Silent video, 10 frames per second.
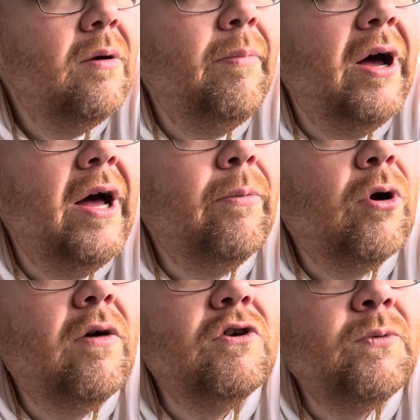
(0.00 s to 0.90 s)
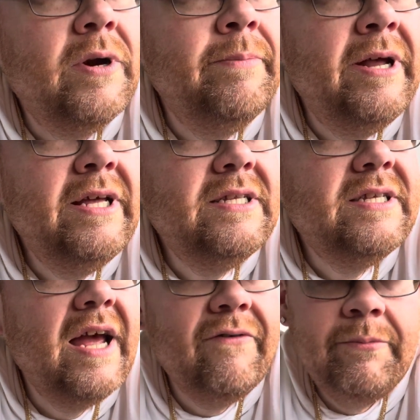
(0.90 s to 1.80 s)
But we're over 20 minutes.
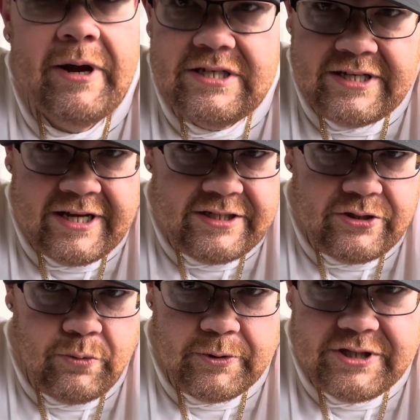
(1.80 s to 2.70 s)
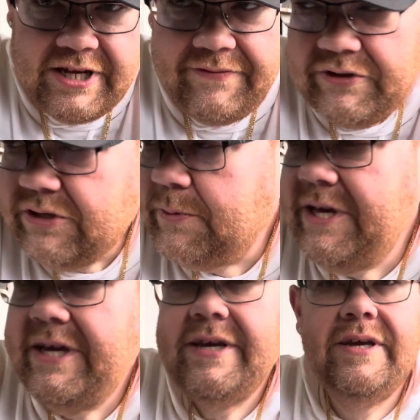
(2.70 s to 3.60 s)
Everybody stay super safe this
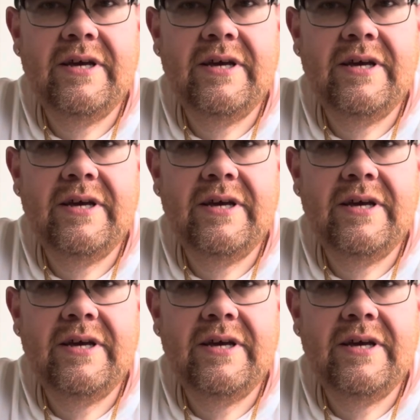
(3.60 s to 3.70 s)
week.